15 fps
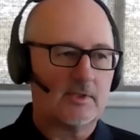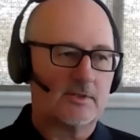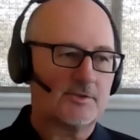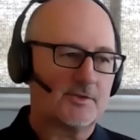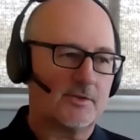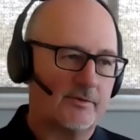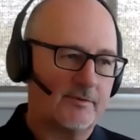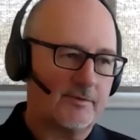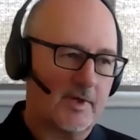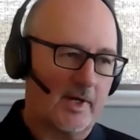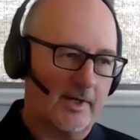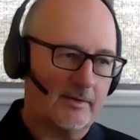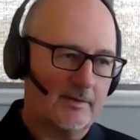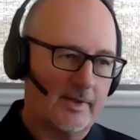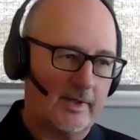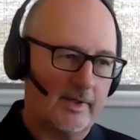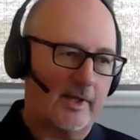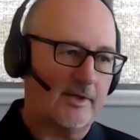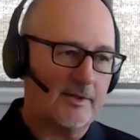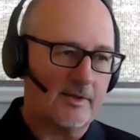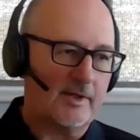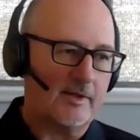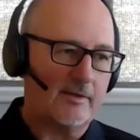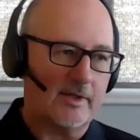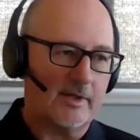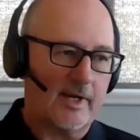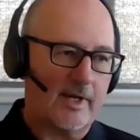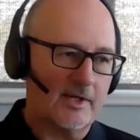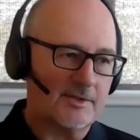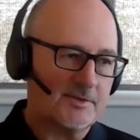So you've got an entity that
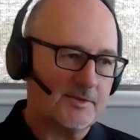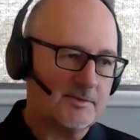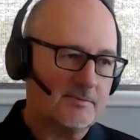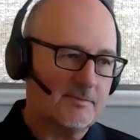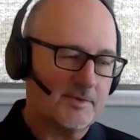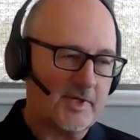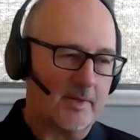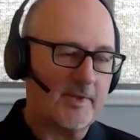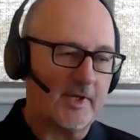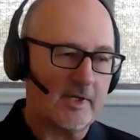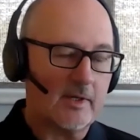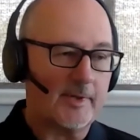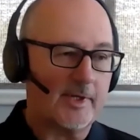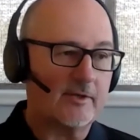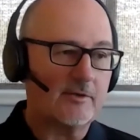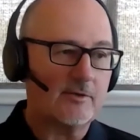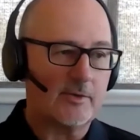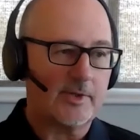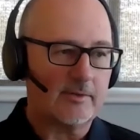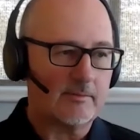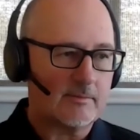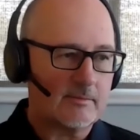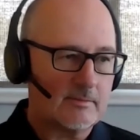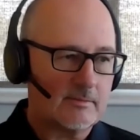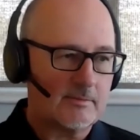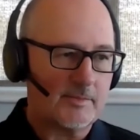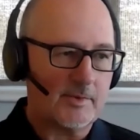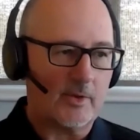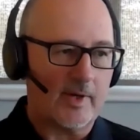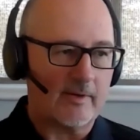has something coming into it,
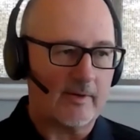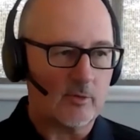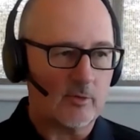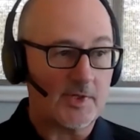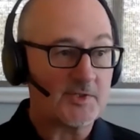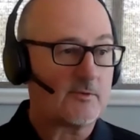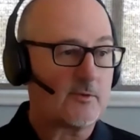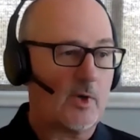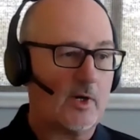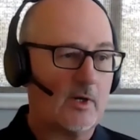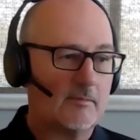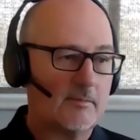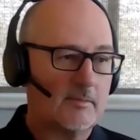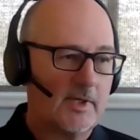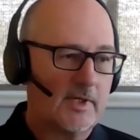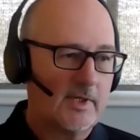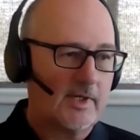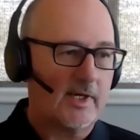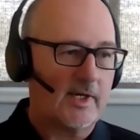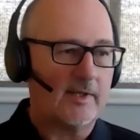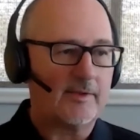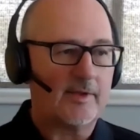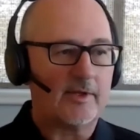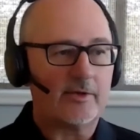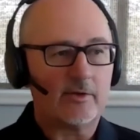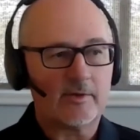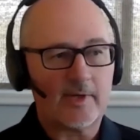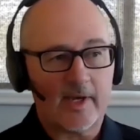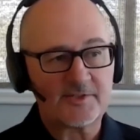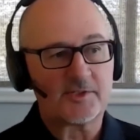you have a reservoir, and then
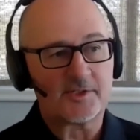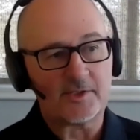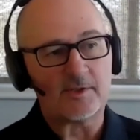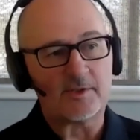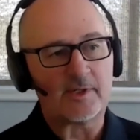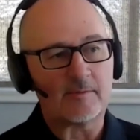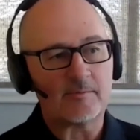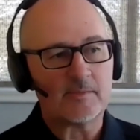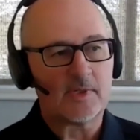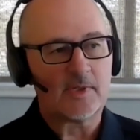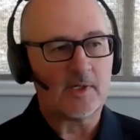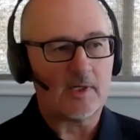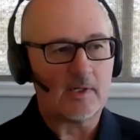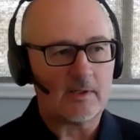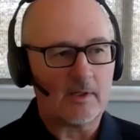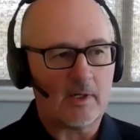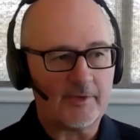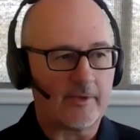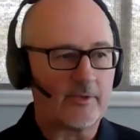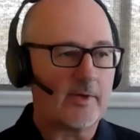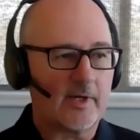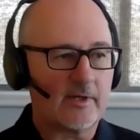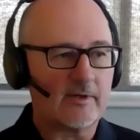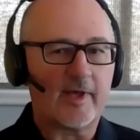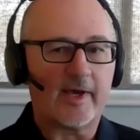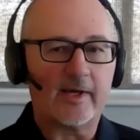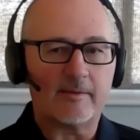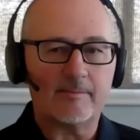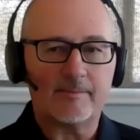you're executing on the other end of that.